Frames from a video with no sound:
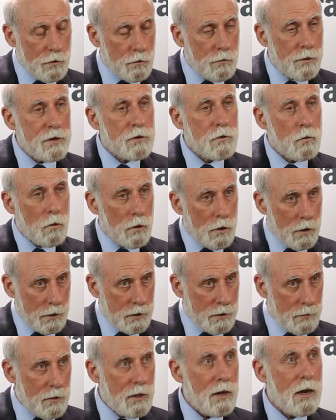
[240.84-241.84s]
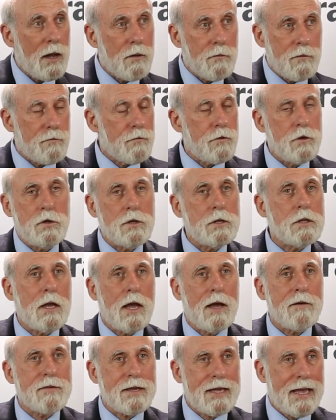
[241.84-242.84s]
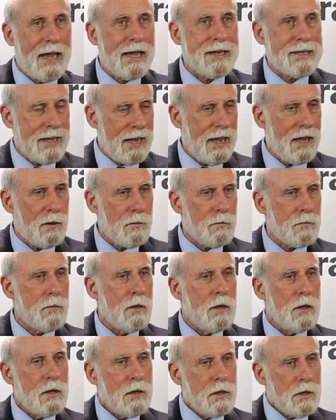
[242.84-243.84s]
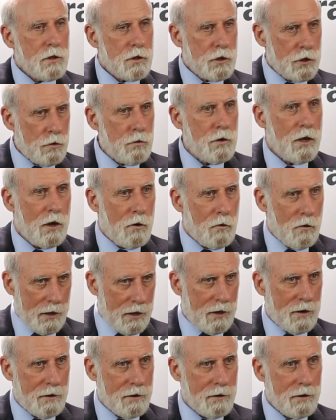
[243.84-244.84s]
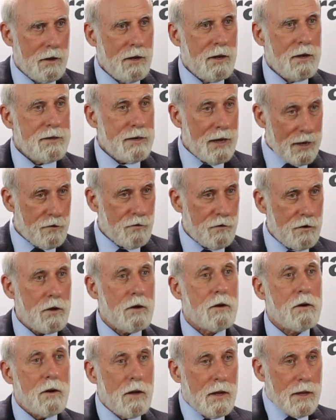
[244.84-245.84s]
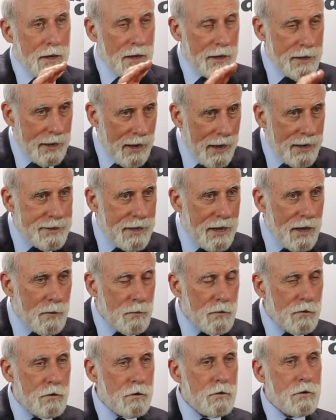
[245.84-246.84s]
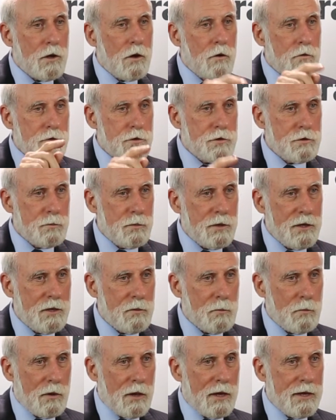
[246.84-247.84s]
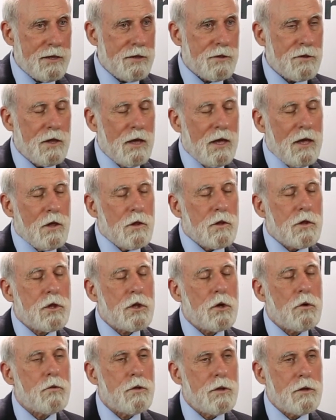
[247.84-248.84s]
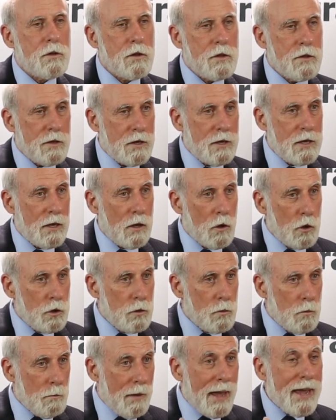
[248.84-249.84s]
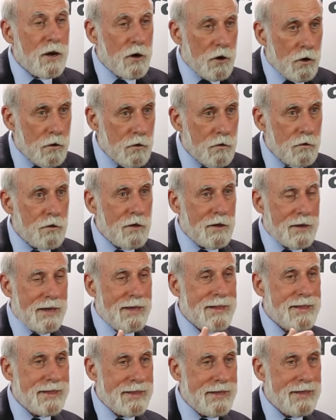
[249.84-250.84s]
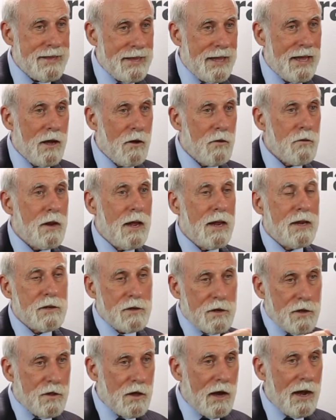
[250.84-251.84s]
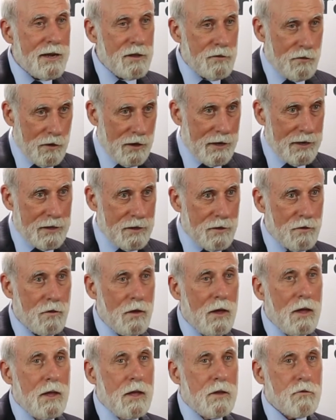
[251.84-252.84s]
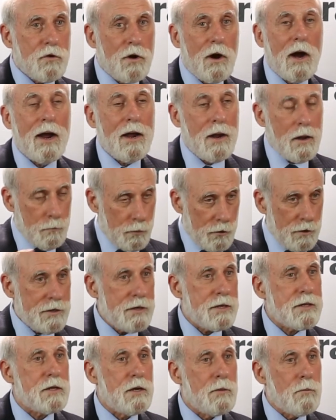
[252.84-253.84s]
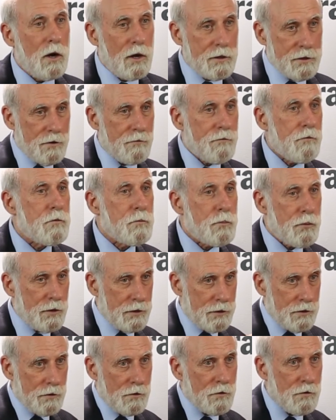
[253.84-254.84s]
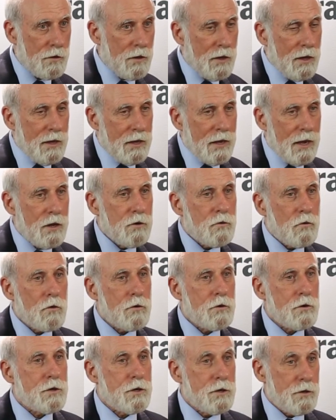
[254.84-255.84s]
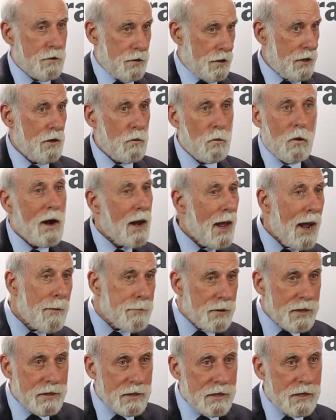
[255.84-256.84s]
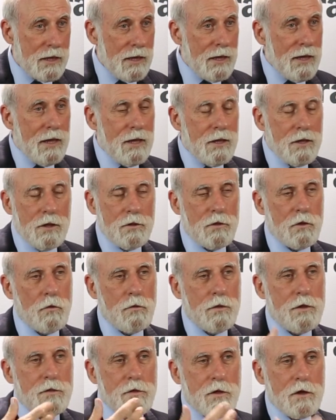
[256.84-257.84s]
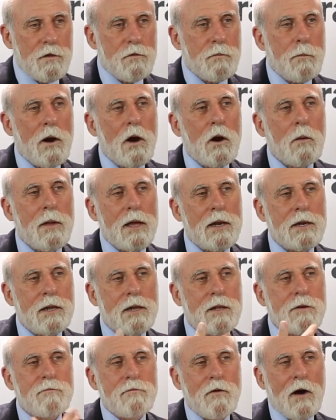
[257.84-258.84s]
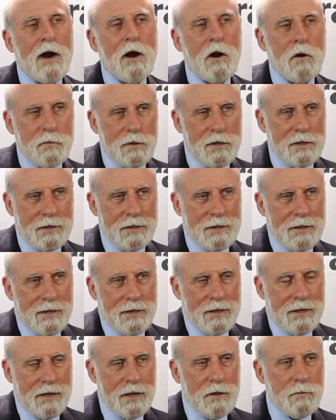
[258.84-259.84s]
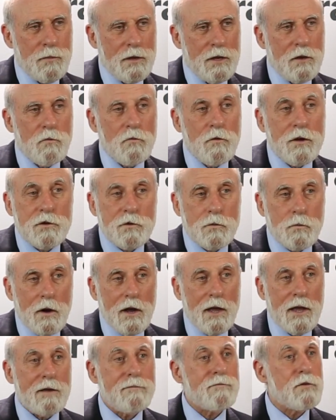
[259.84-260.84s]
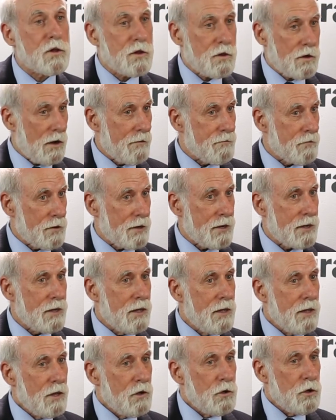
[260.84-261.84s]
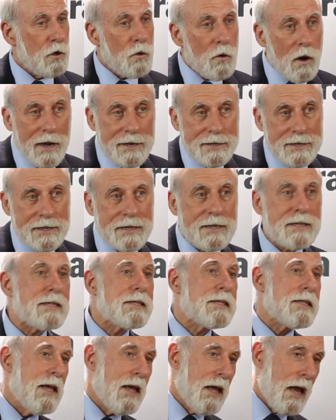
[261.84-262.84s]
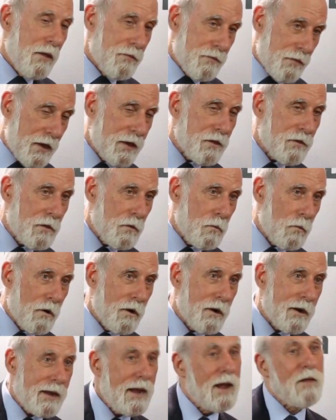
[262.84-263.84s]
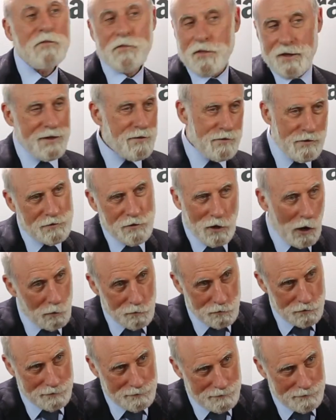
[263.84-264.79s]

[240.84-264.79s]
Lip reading: to interwork. If you didn't have a CAD/CAM studio here, next year, a CAD/CAM studio should be in place so that the makers can sit down and design things, try printing them on different printers in order to see what happens. And so this experimental environment can be a rich way of discovering new ideas and things that work and things that don't.